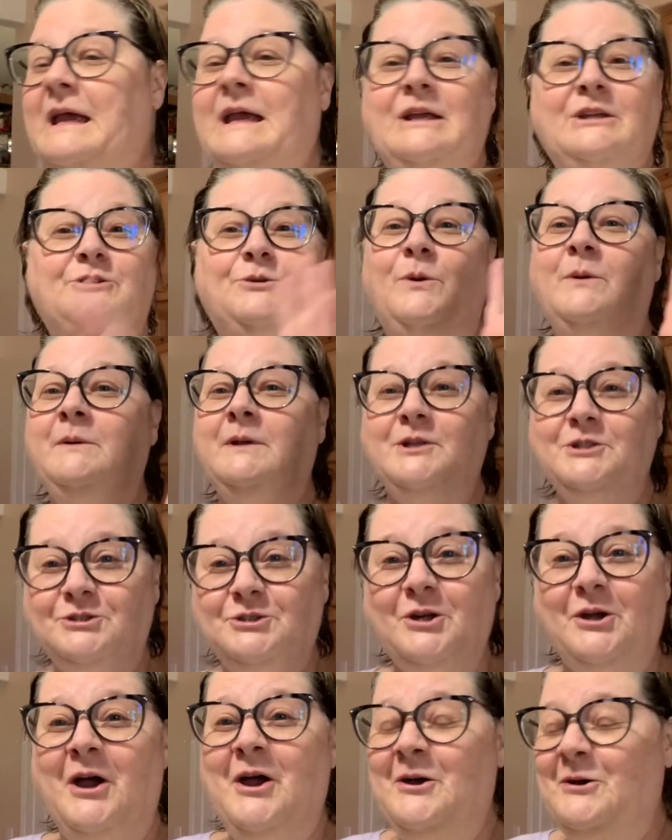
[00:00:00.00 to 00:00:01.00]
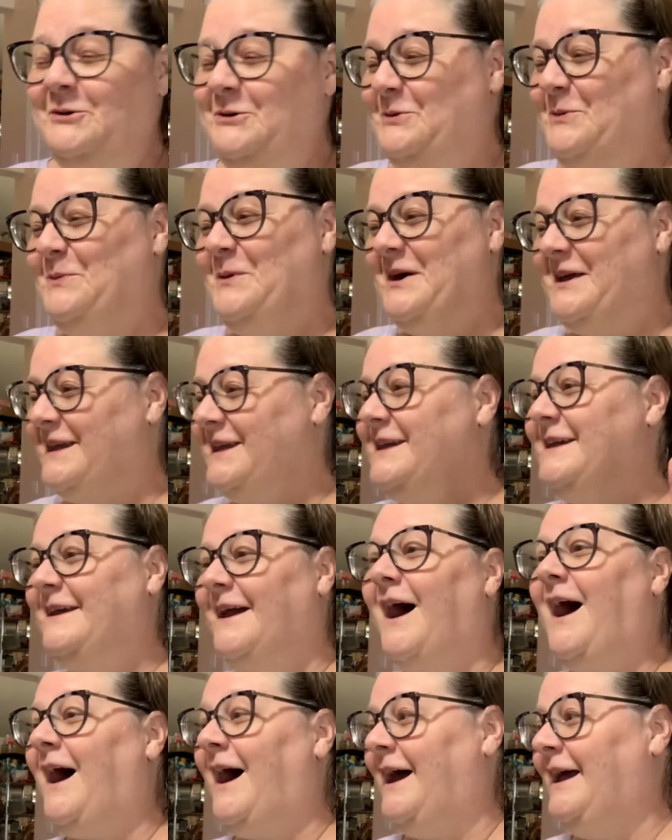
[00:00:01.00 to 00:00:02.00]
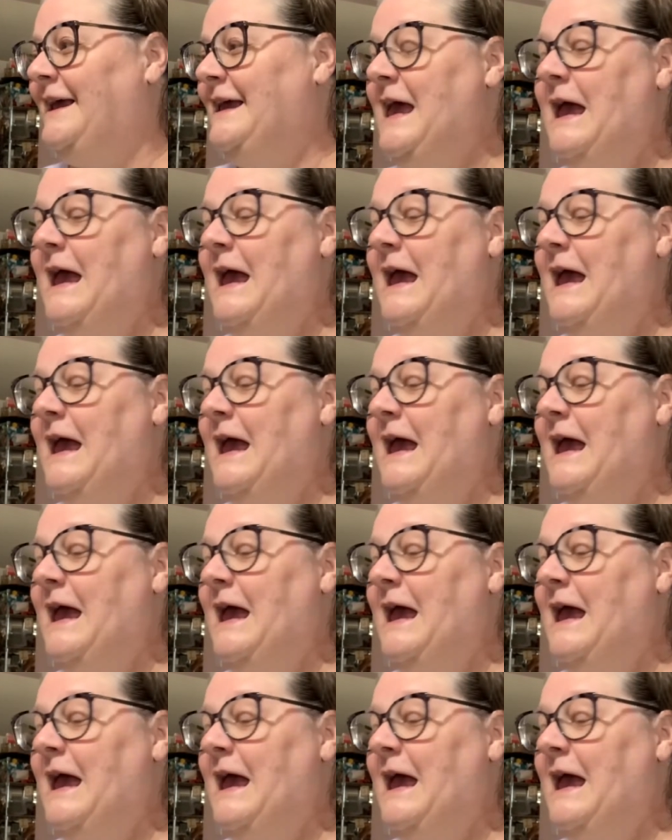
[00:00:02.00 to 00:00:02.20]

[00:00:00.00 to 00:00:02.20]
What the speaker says: So I'm gonna show you what he got.